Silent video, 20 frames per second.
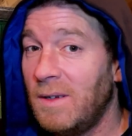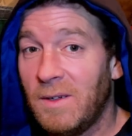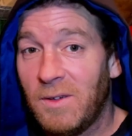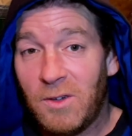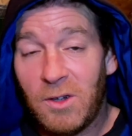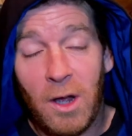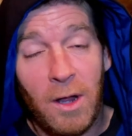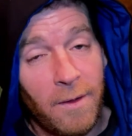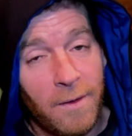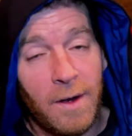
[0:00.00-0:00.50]

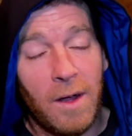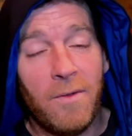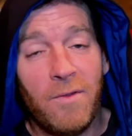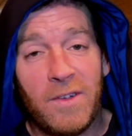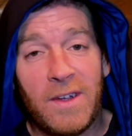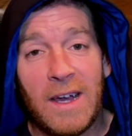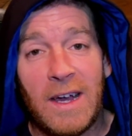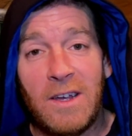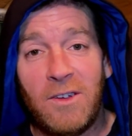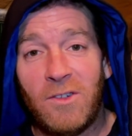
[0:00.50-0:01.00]
Turn on
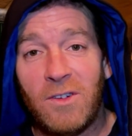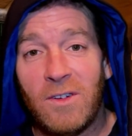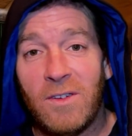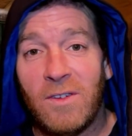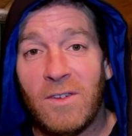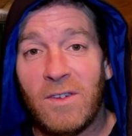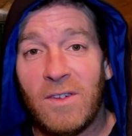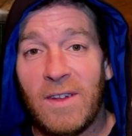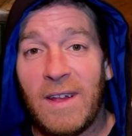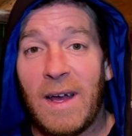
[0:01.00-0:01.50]

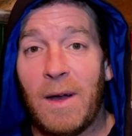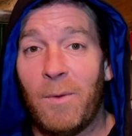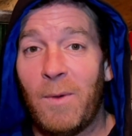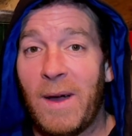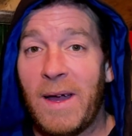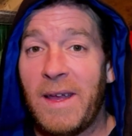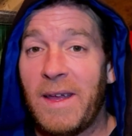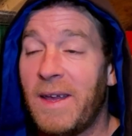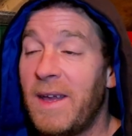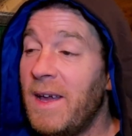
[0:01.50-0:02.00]
notifications. That
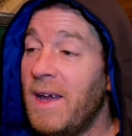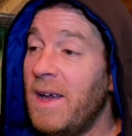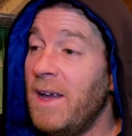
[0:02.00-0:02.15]
way